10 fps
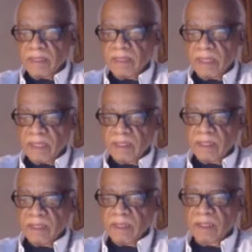
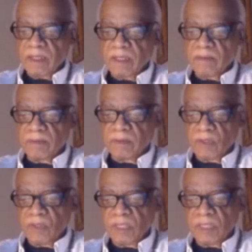Then
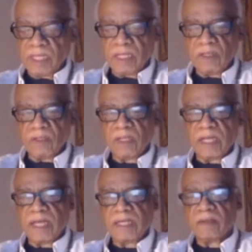you can then look
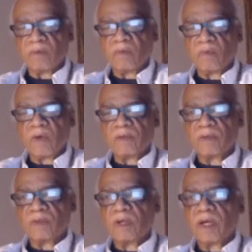at
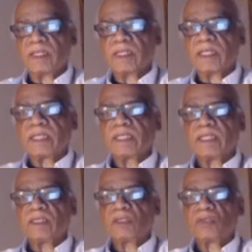whether or not
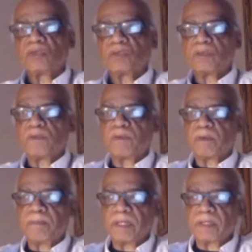this is true for
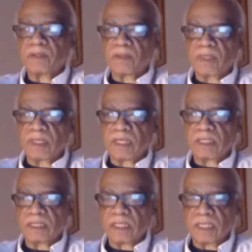bigger
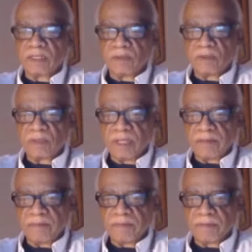things in their
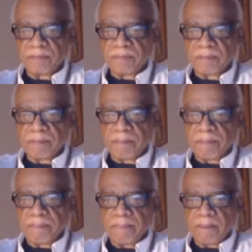life.
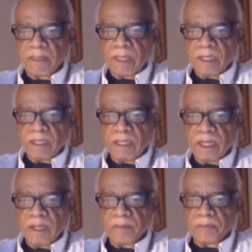
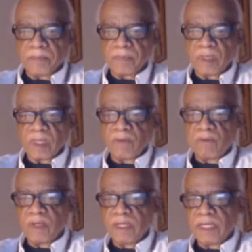Now,
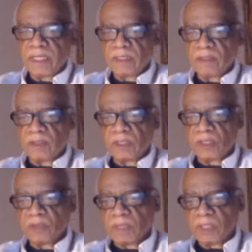if we get to
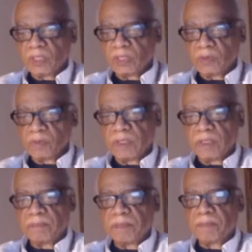situations
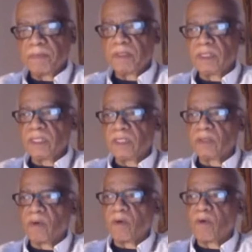where people need
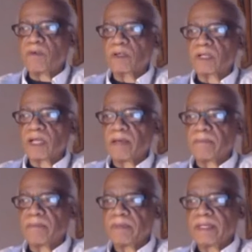to
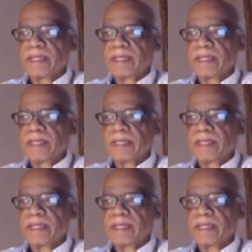overcome